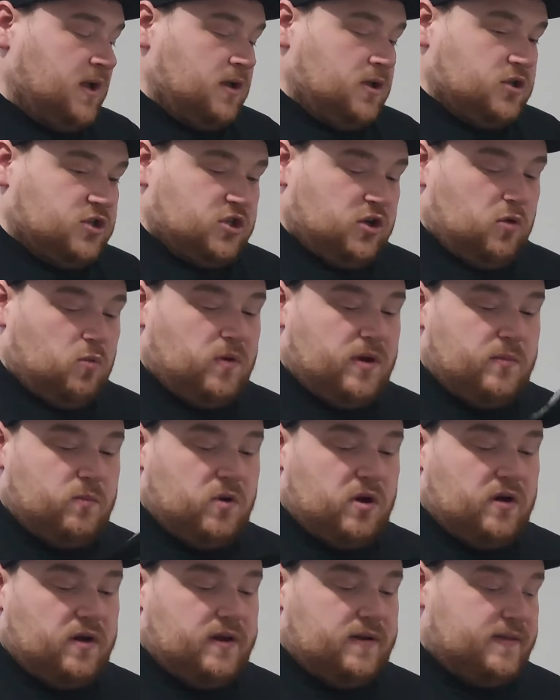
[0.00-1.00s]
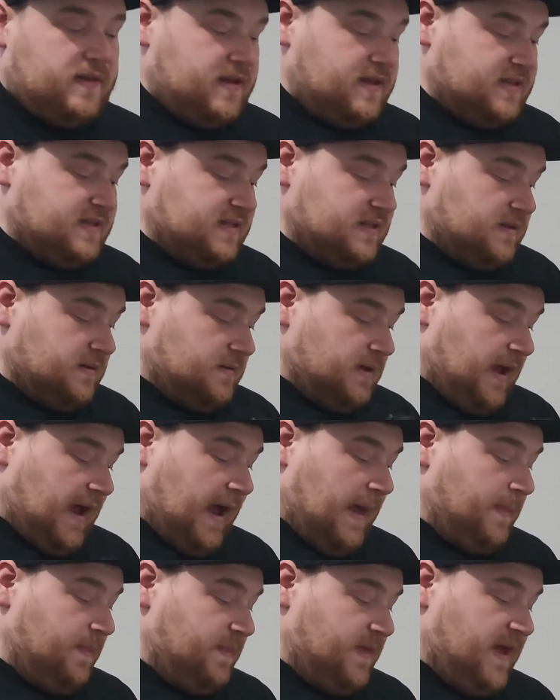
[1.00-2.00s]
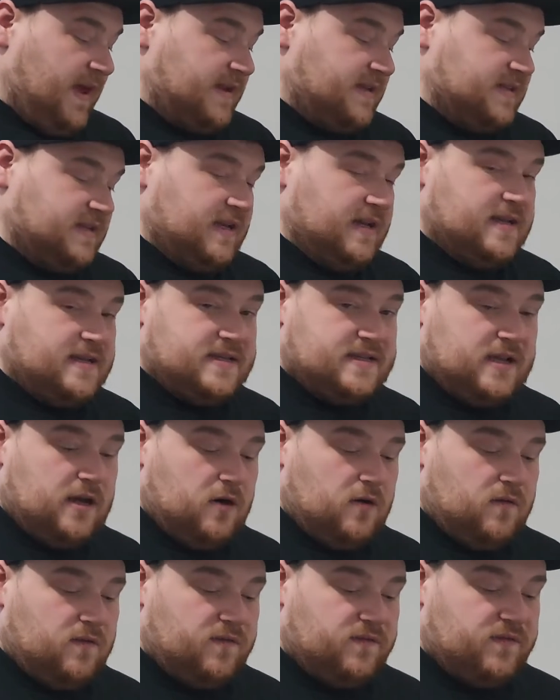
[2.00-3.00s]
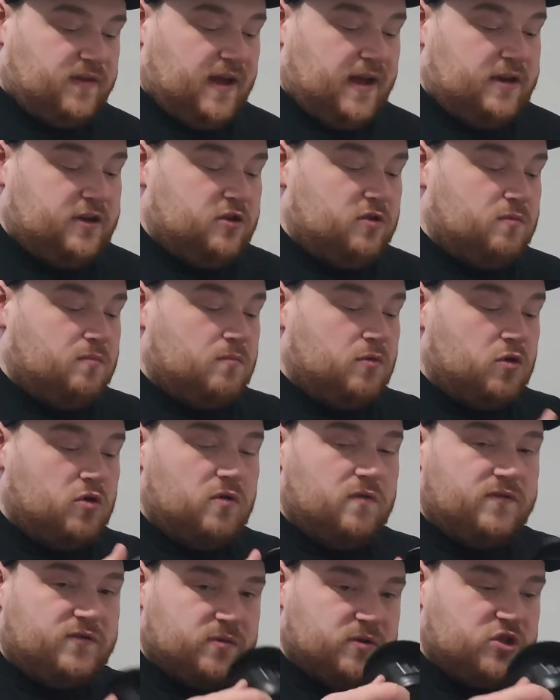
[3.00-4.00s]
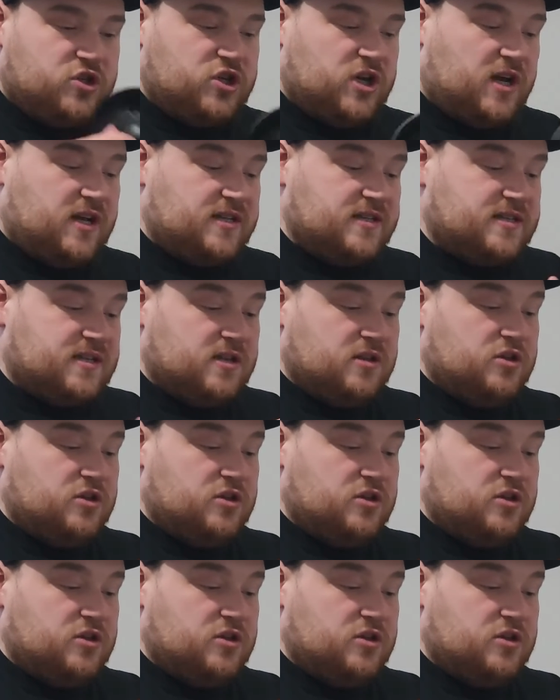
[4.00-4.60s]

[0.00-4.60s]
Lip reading: So when wearing this and the headset itself, and you move to adjust,